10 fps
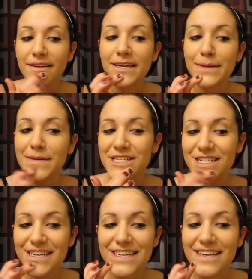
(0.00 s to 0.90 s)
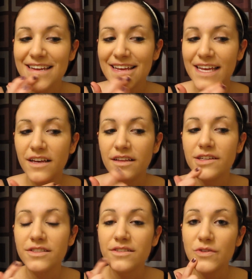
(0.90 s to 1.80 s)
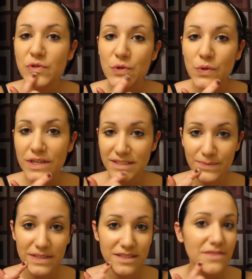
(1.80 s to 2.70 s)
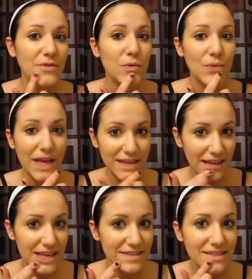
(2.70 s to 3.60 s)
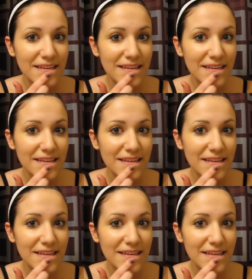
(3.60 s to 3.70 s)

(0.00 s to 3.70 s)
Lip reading: and on my chin, there's a notorious places for redness.